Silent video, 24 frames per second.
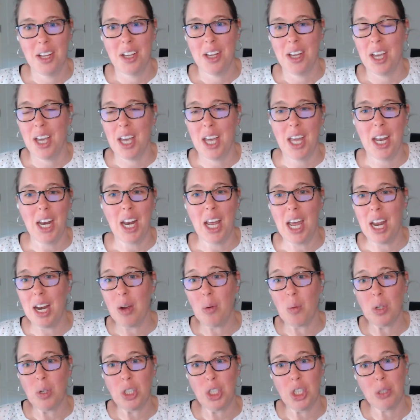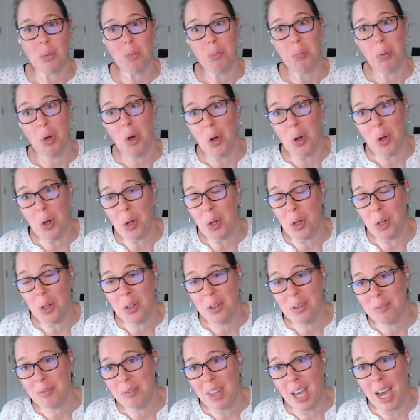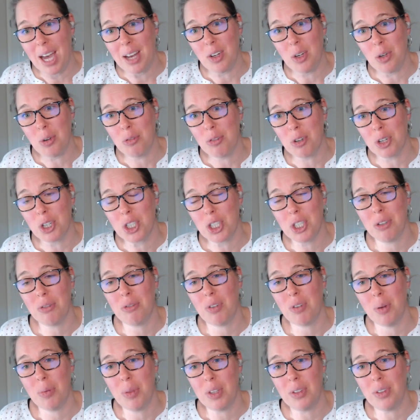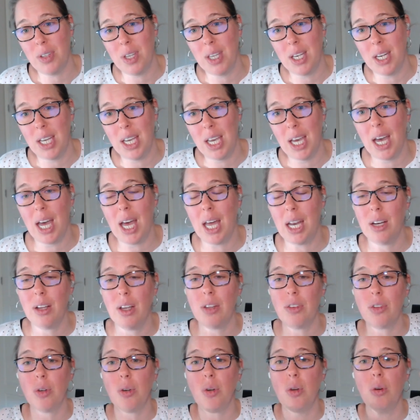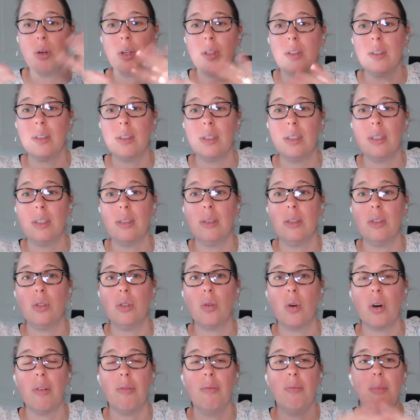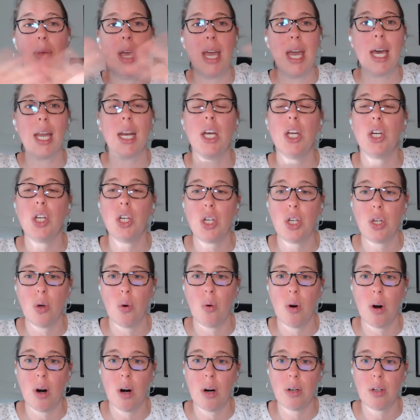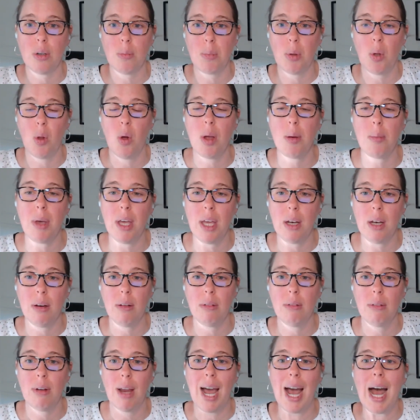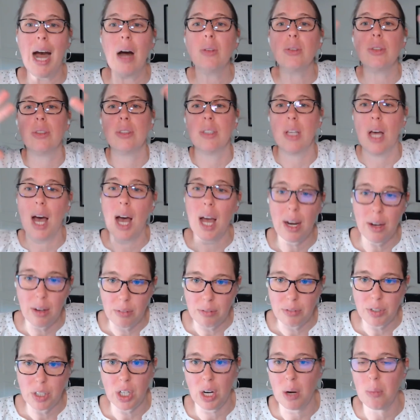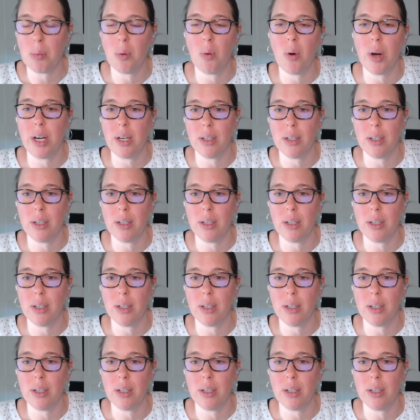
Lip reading: it, and it would just pull that new version from the CDN. And so you could sort of manage your deployment outside of SharePoint